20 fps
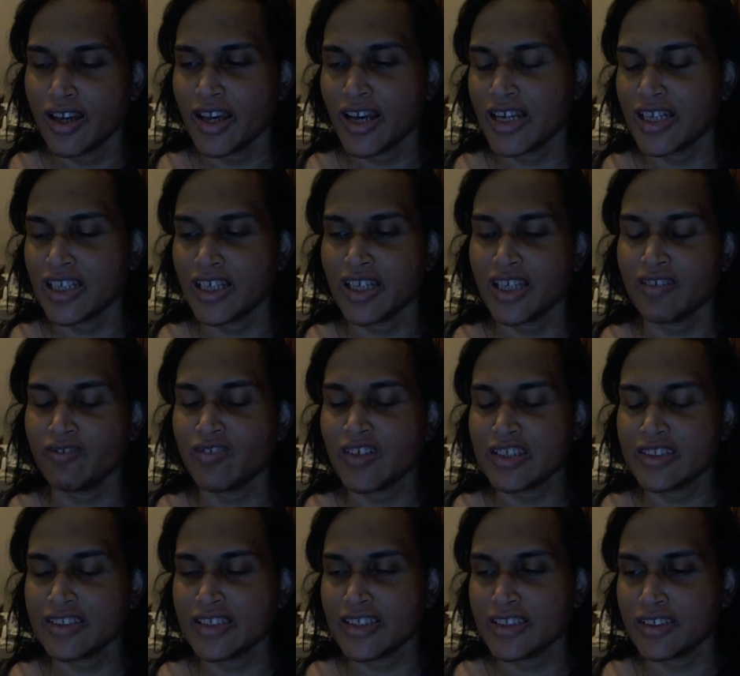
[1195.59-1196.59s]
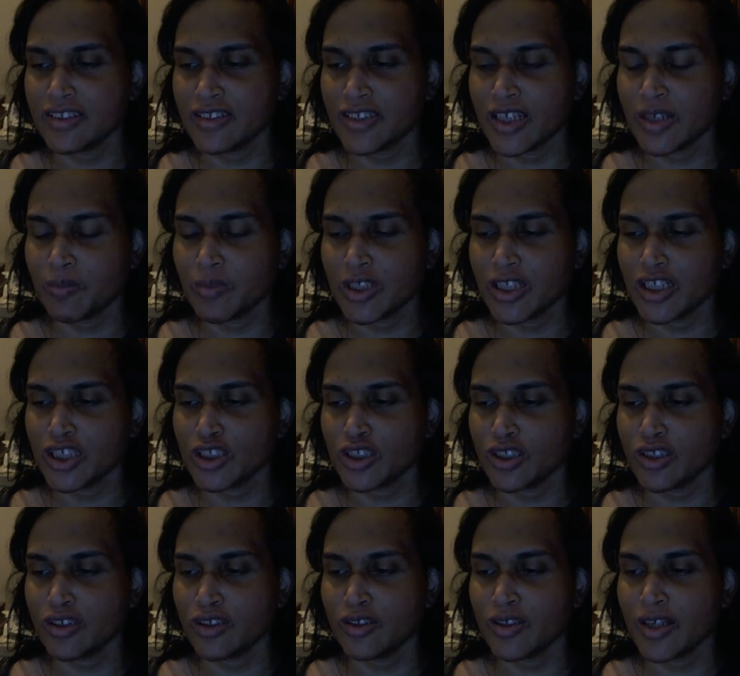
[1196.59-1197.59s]
and if I sent in the
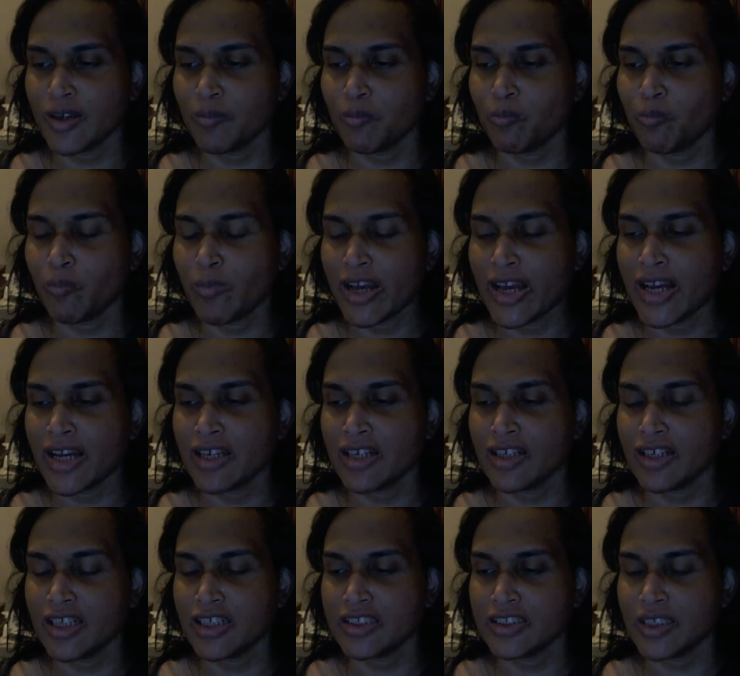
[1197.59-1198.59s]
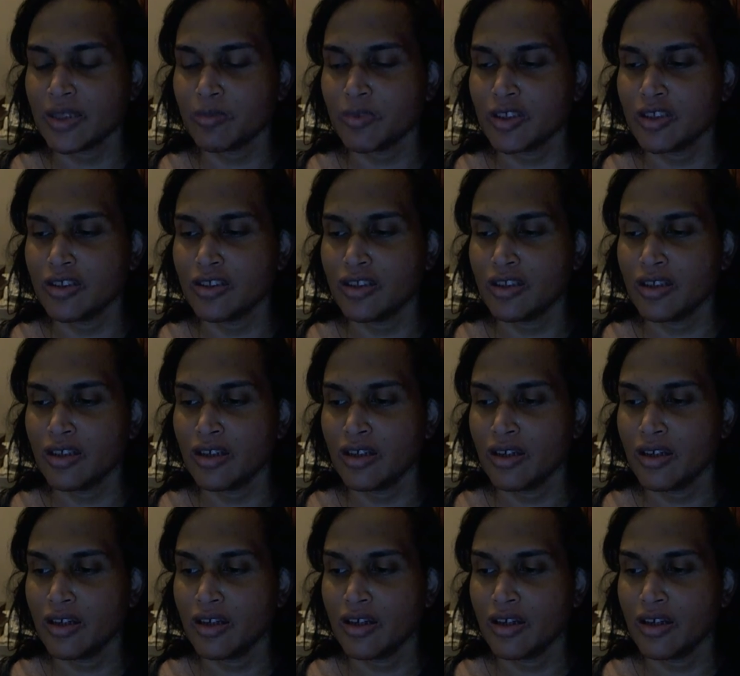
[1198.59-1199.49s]
application the bank accepted the